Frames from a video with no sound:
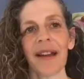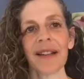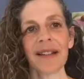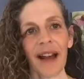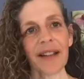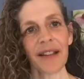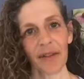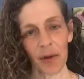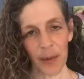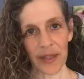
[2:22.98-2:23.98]
on a gut
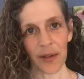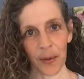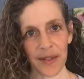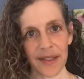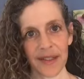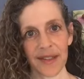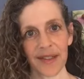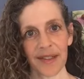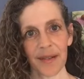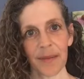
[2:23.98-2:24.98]
level, we know this